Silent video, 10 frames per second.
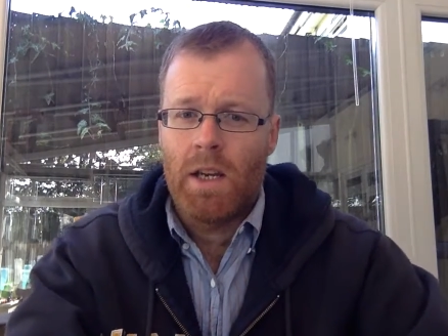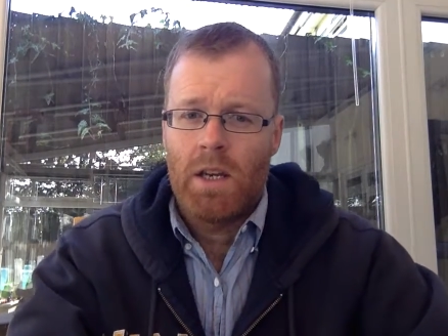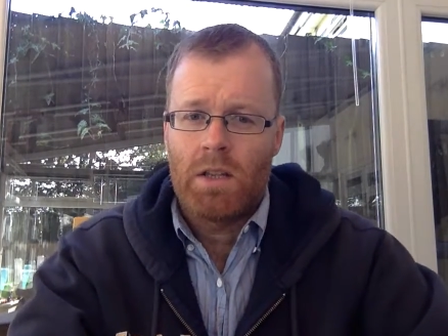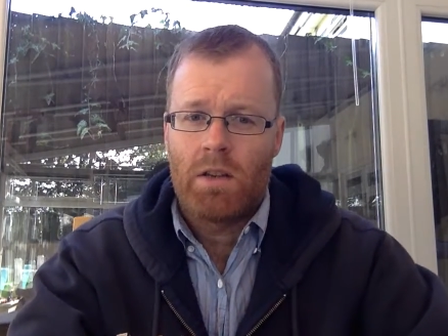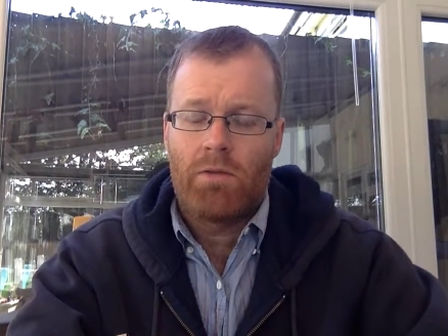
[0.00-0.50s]

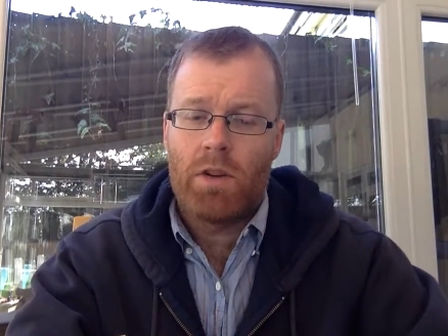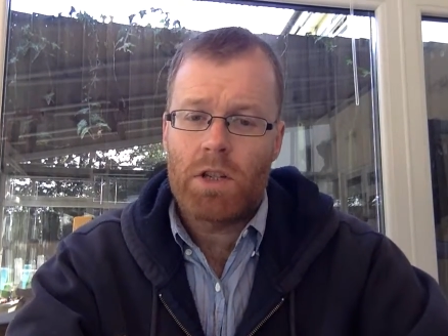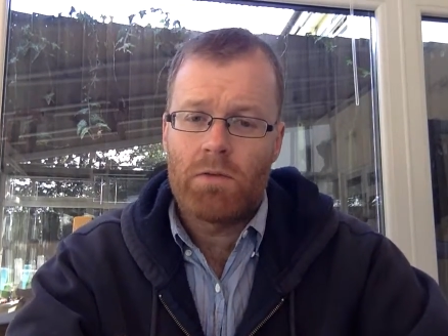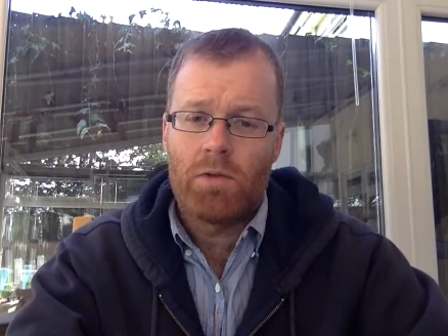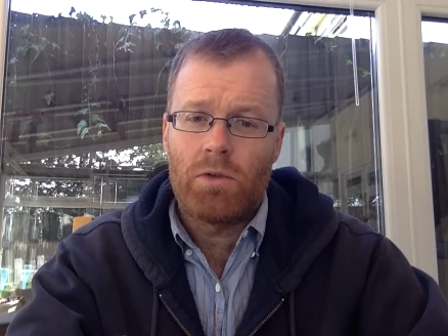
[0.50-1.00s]
So first
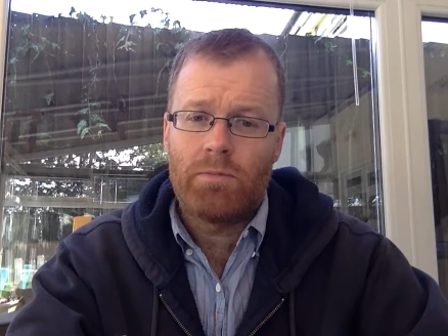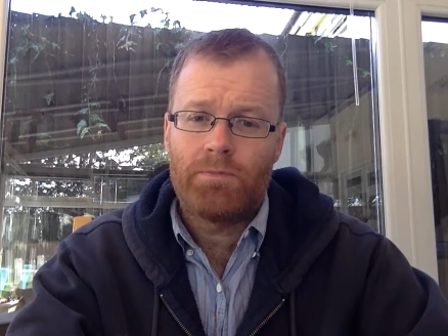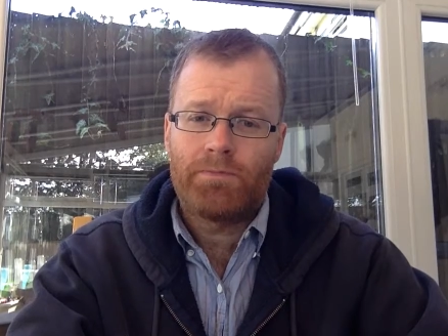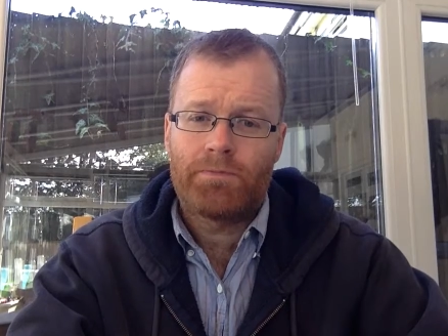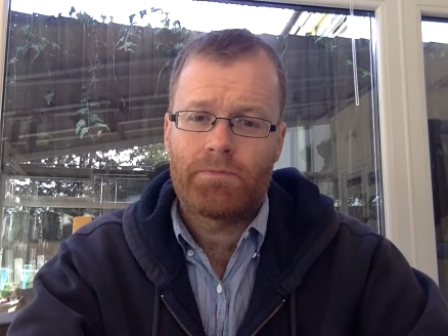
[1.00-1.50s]
of all,
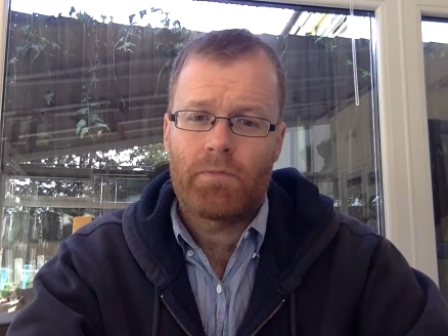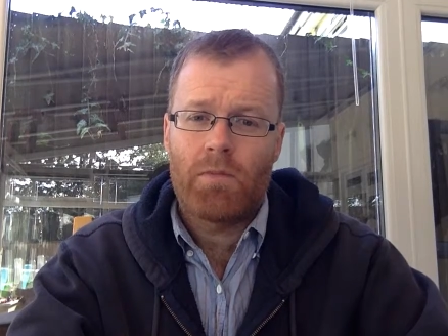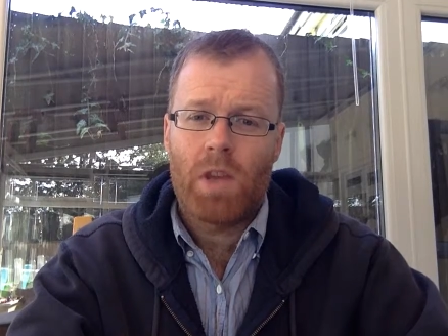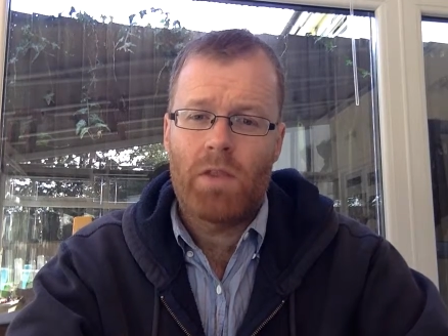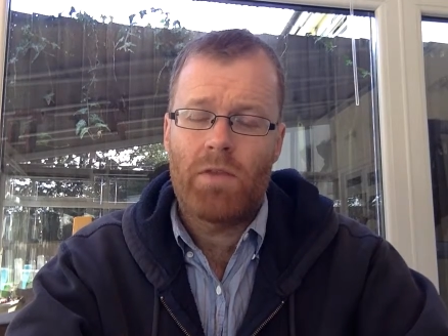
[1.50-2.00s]

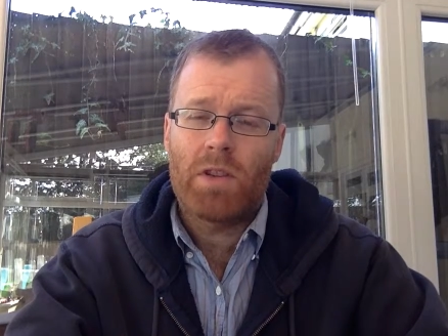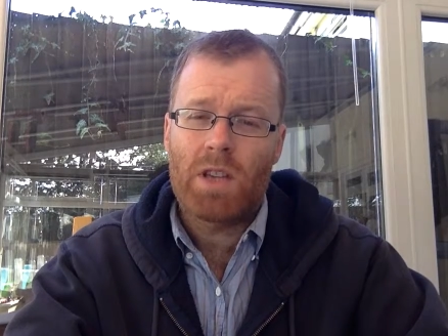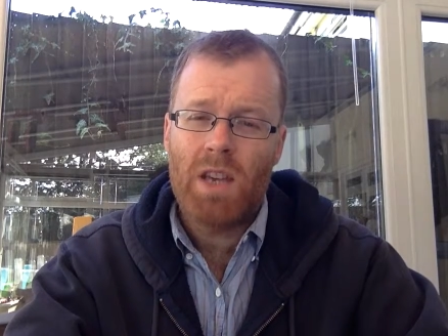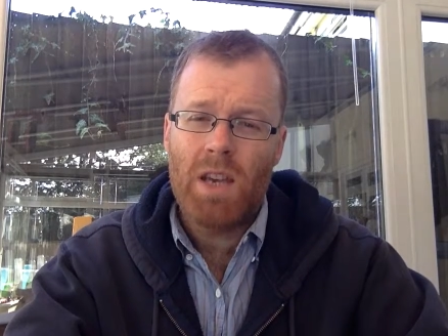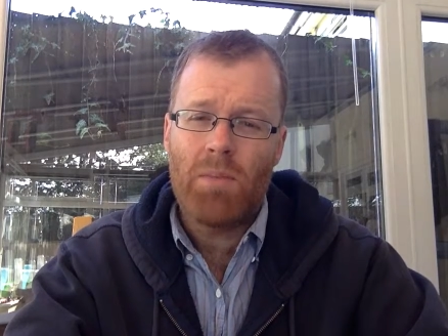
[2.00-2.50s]
the first
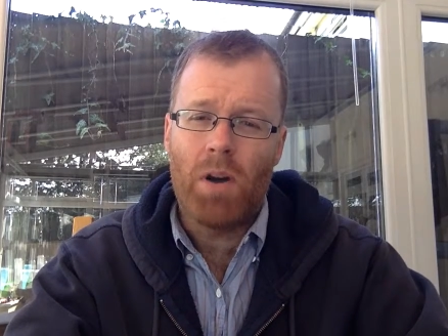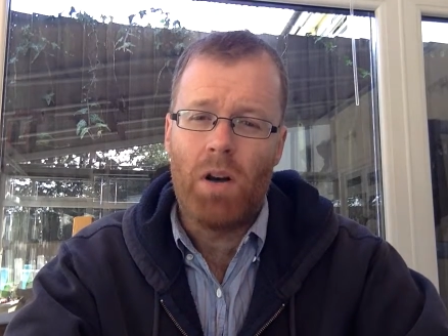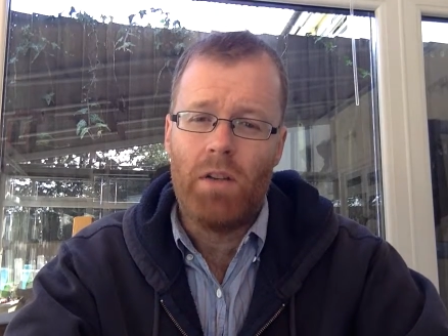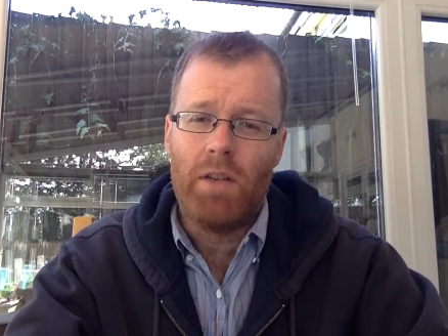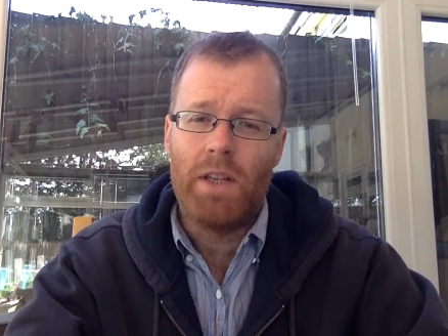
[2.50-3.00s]
key part
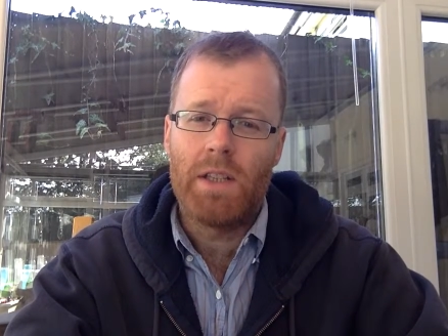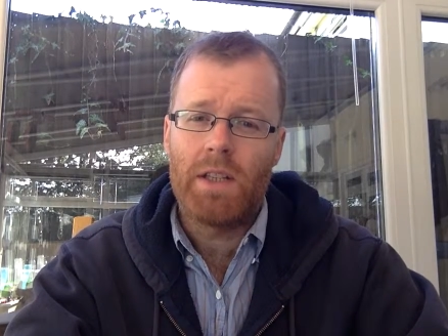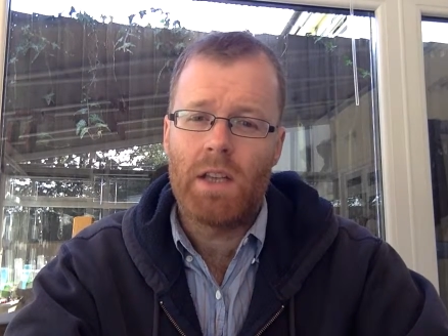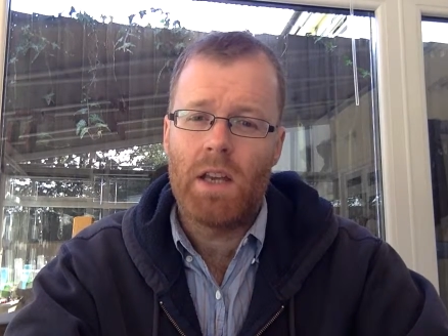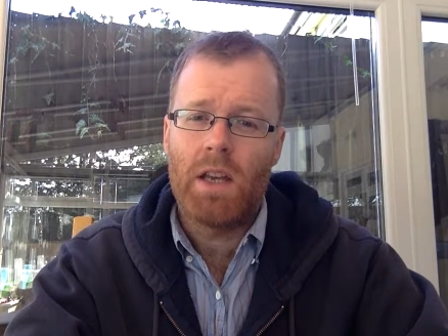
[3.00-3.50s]
of it
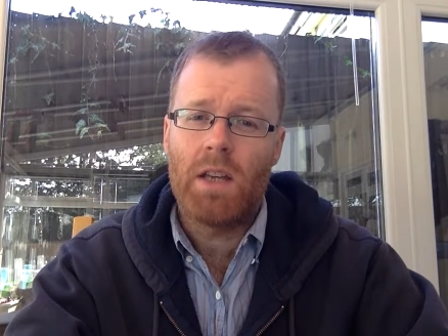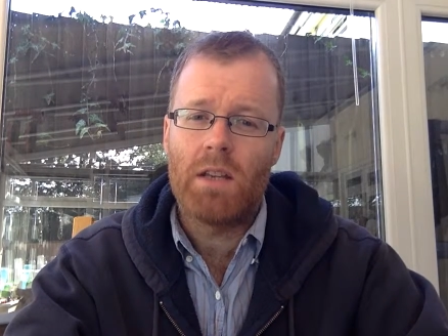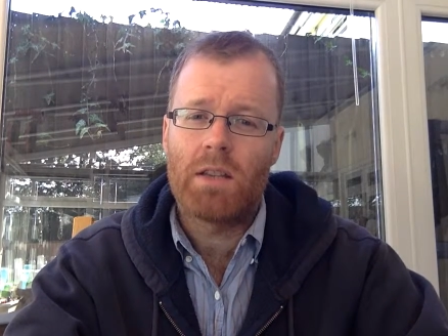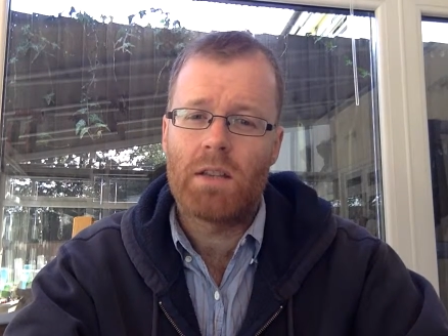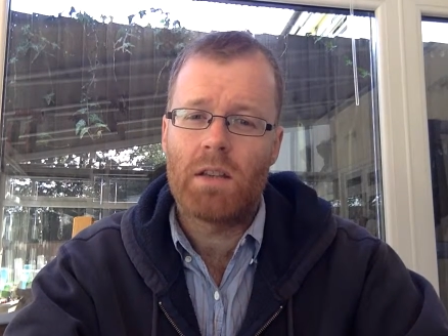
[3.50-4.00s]

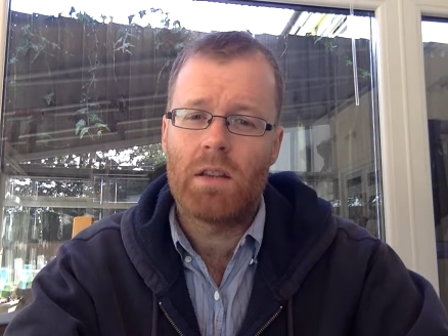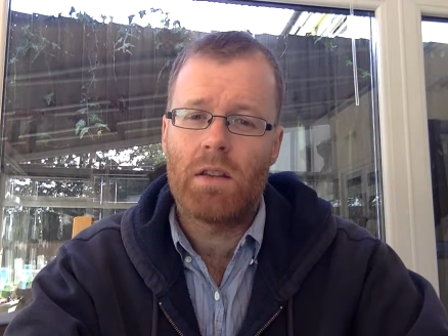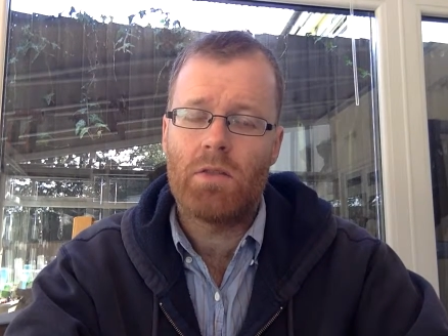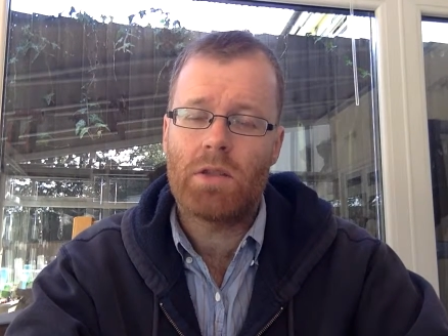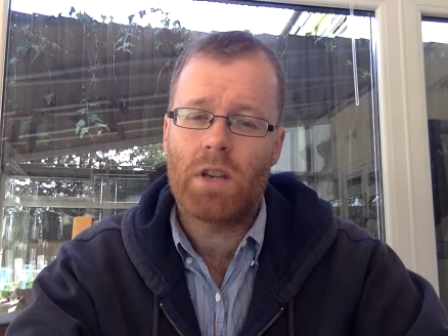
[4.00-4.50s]
is the
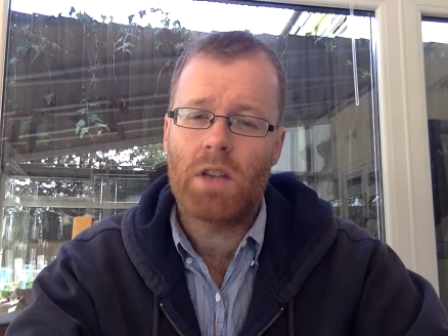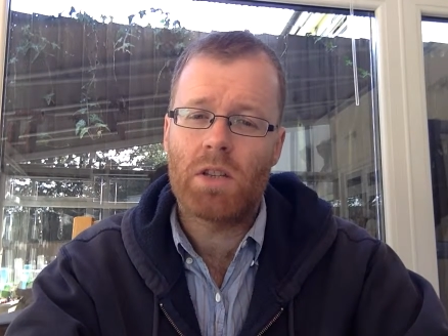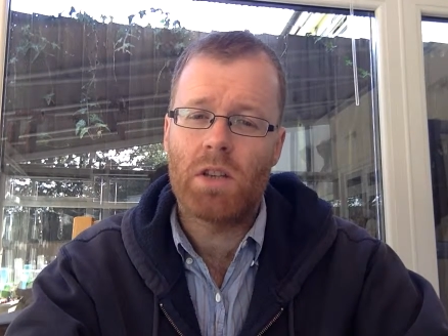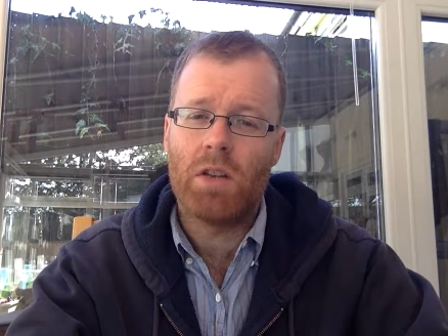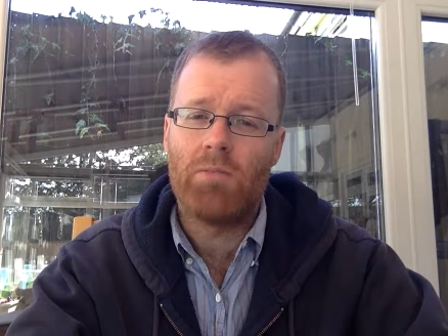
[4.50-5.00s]

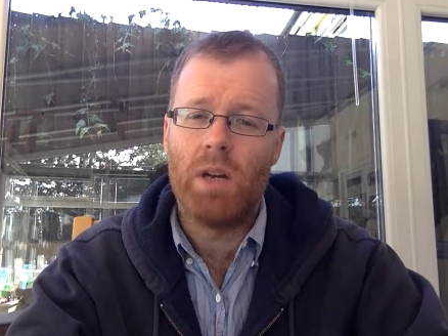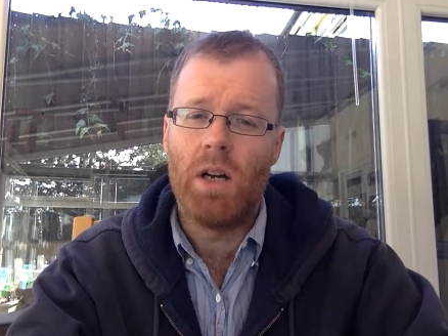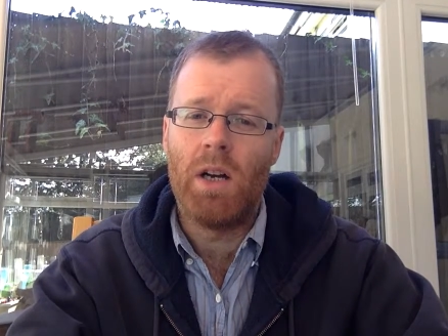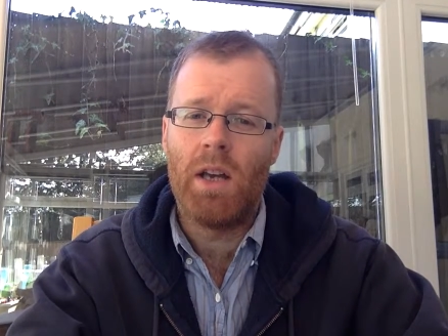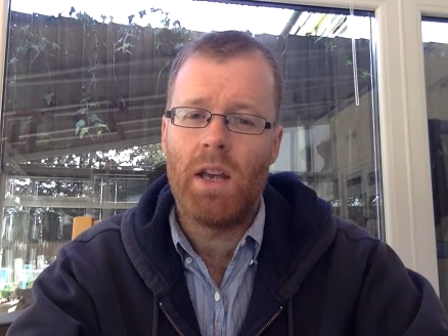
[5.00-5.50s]
oxidation number